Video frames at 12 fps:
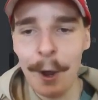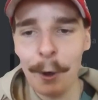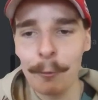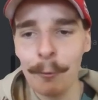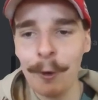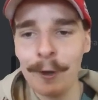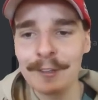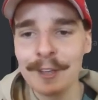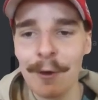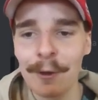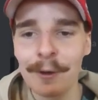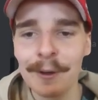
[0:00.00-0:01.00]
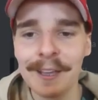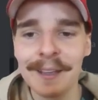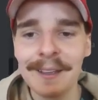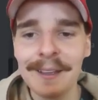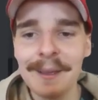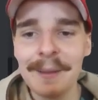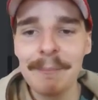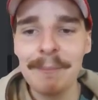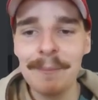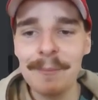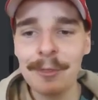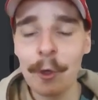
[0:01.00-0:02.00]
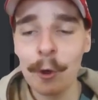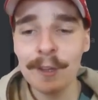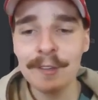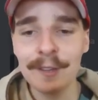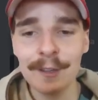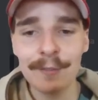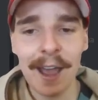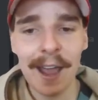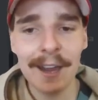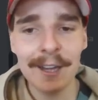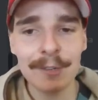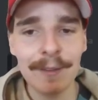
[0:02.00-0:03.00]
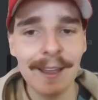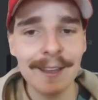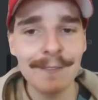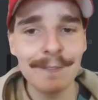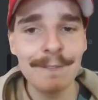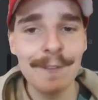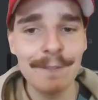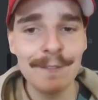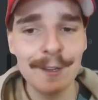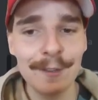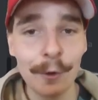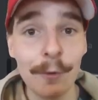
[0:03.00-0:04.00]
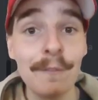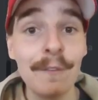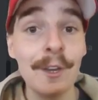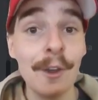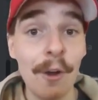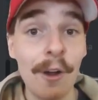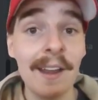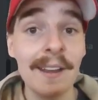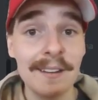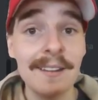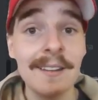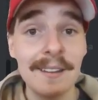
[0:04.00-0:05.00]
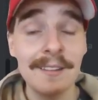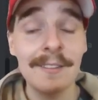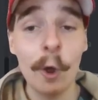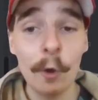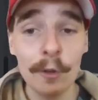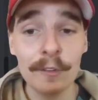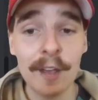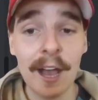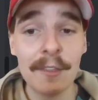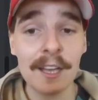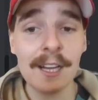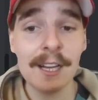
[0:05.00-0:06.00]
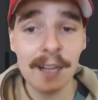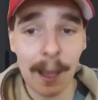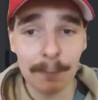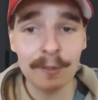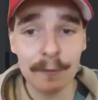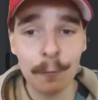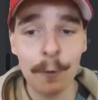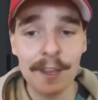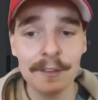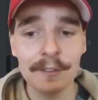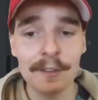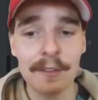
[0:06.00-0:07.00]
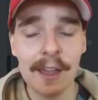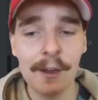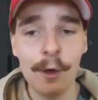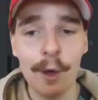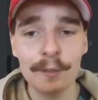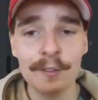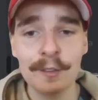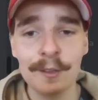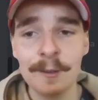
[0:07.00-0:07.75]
What is going on here? 36 for 8, Sri Lanka 52 for 9. Those are the clumps of wickets that they lost.